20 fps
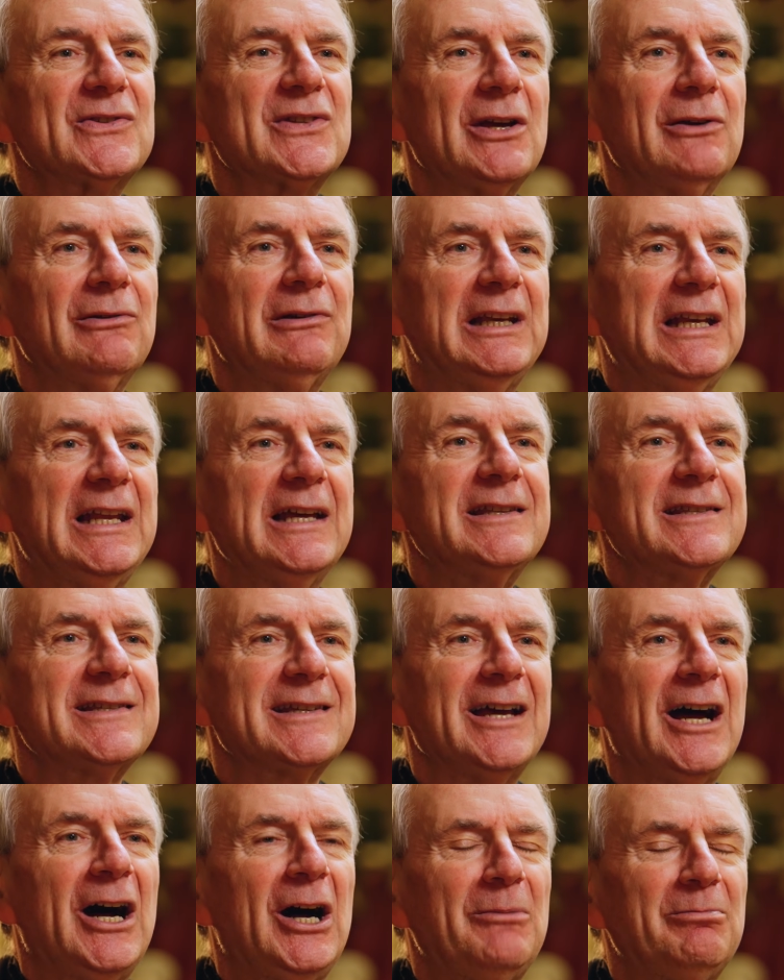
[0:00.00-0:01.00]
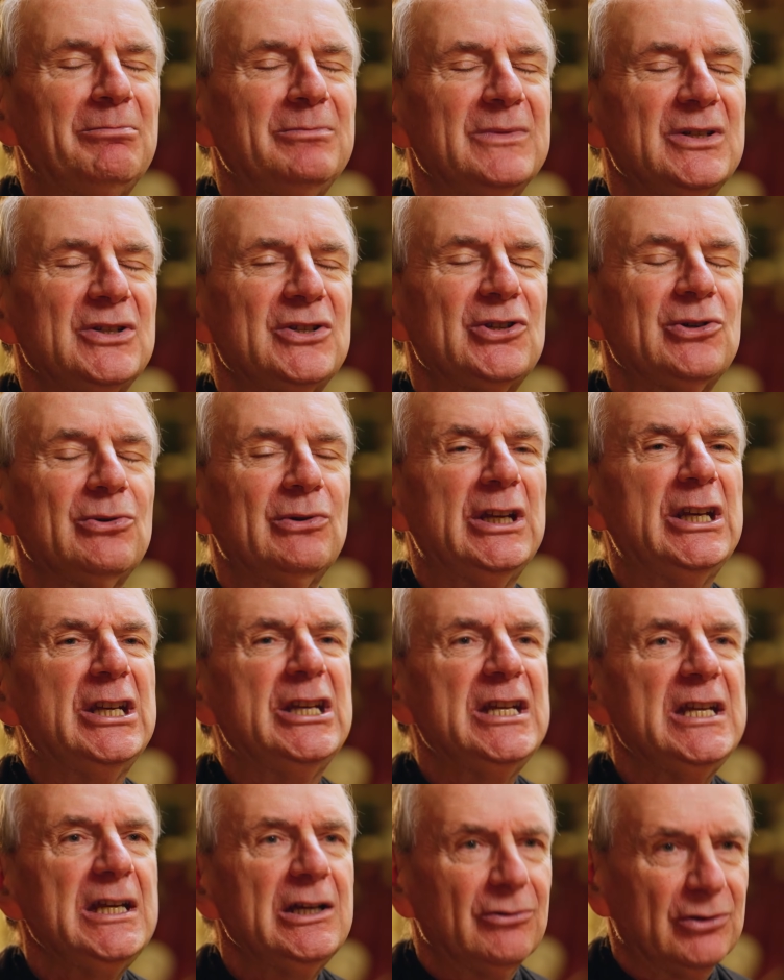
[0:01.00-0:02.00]
So let's come to a
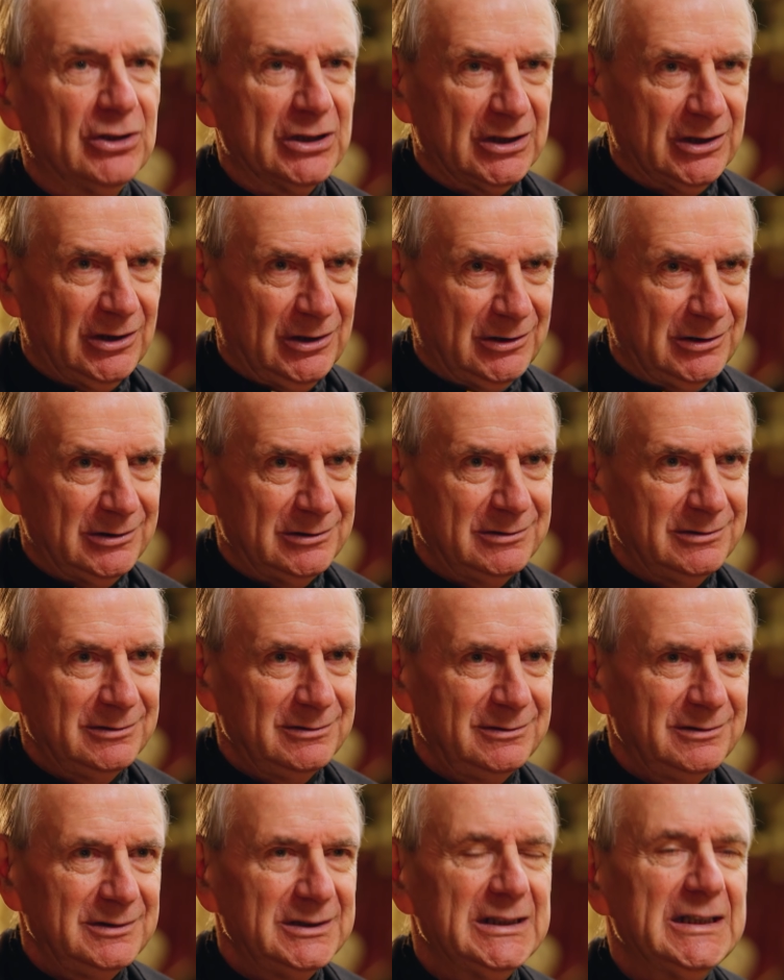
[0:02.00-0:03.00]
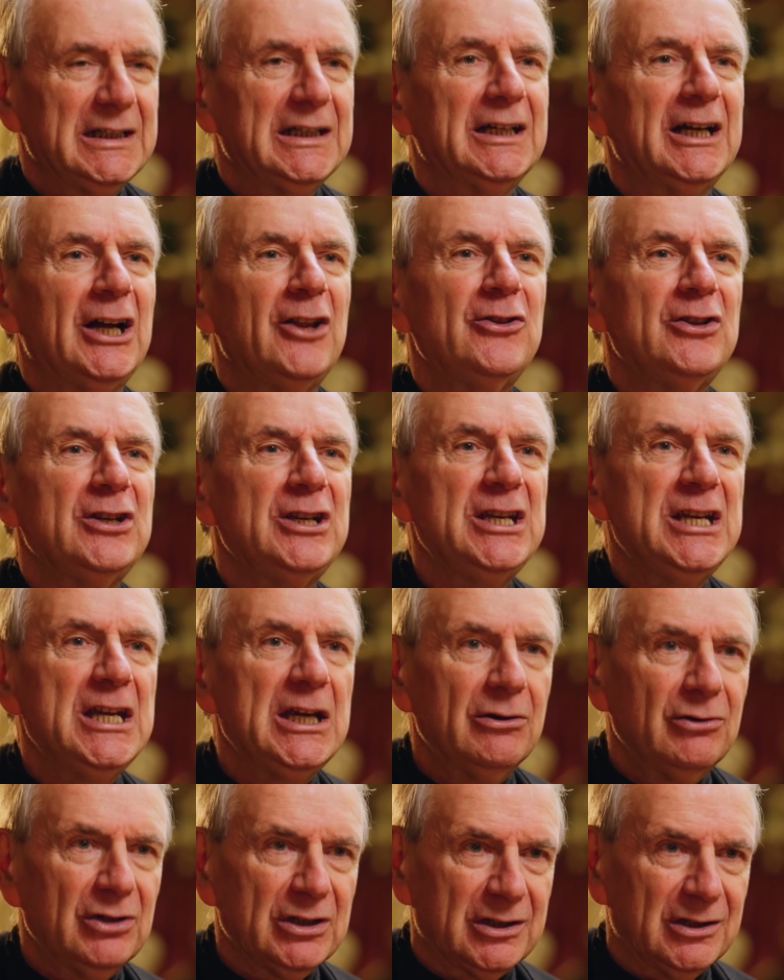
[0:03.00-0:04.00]
nearer goal, and the
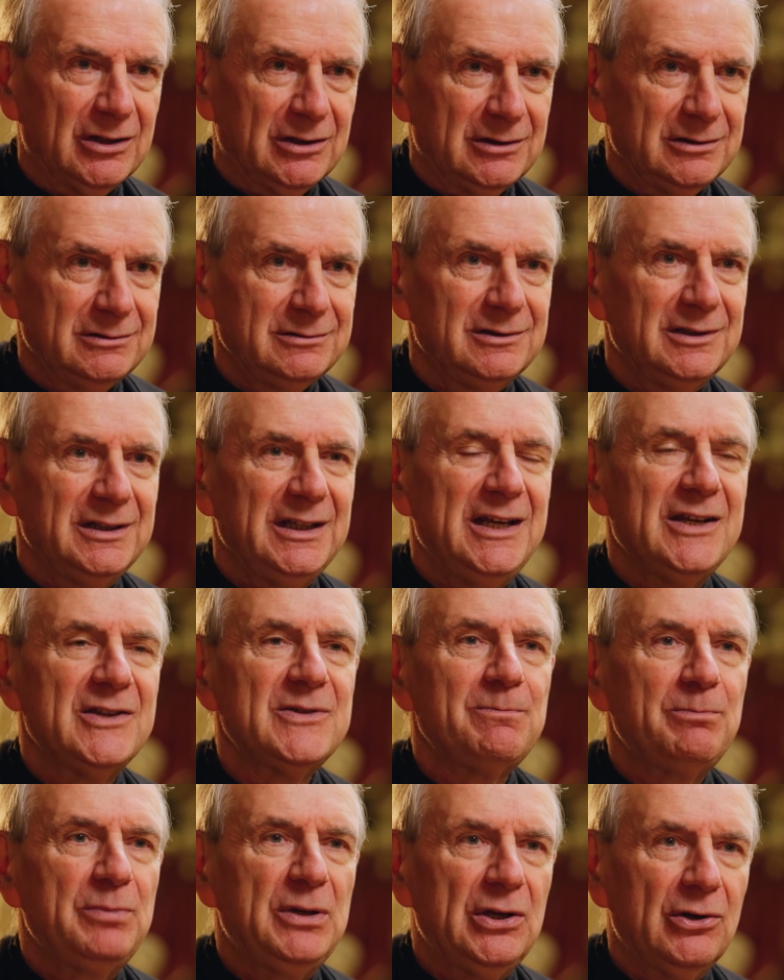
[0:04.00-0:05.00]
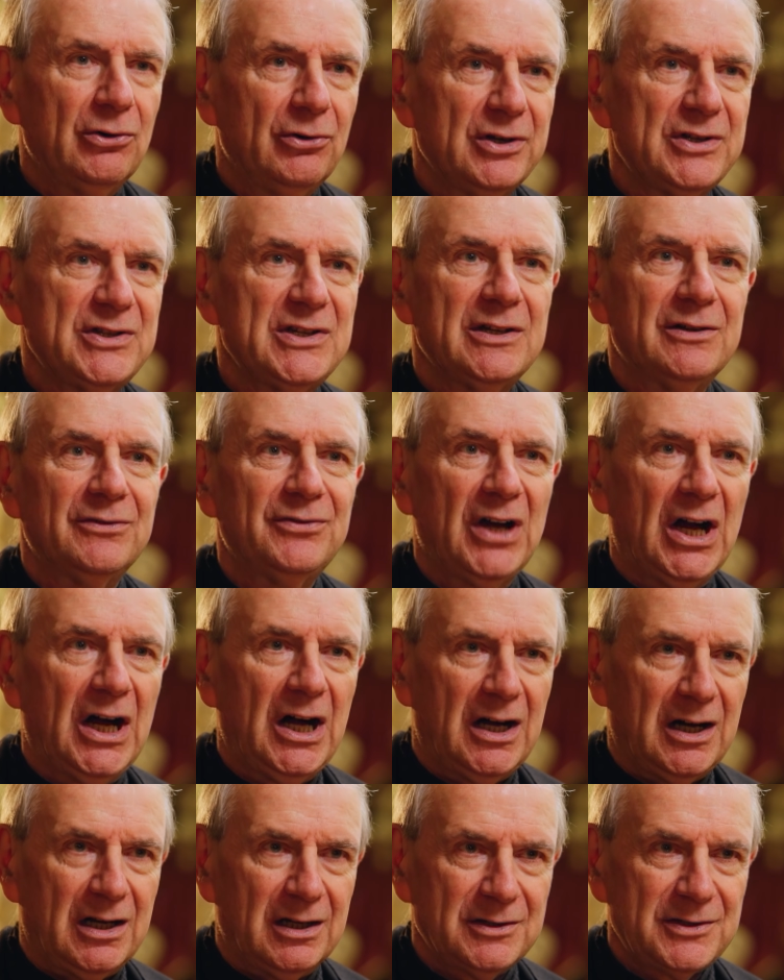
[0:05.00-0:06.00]
nearer goal is purity of
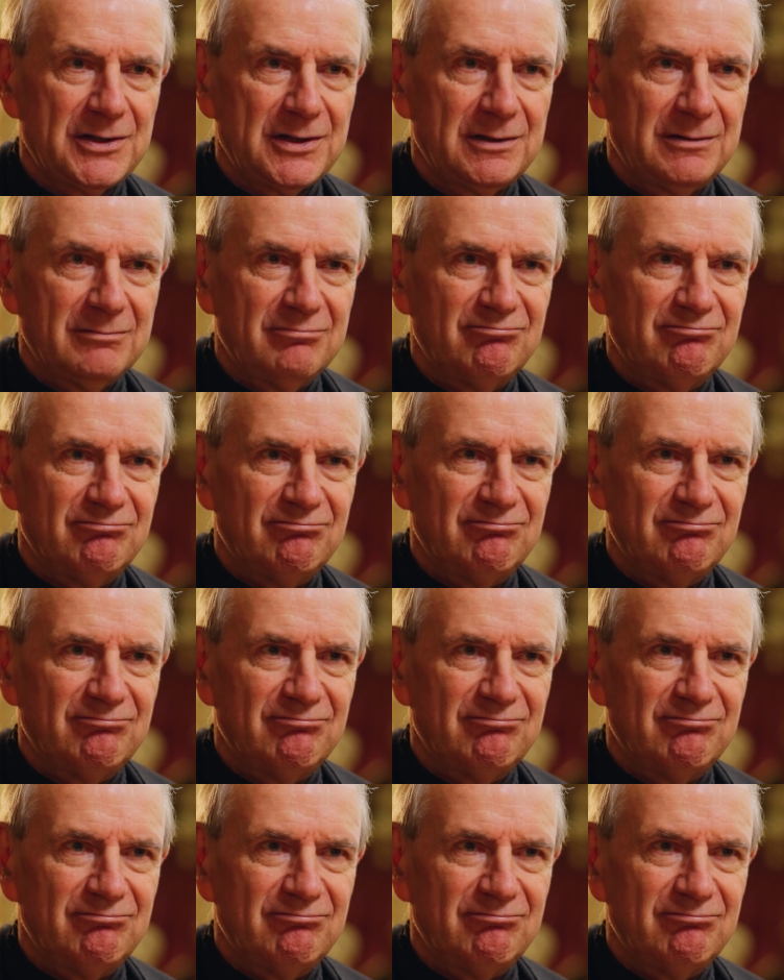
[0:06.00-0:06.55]
heart.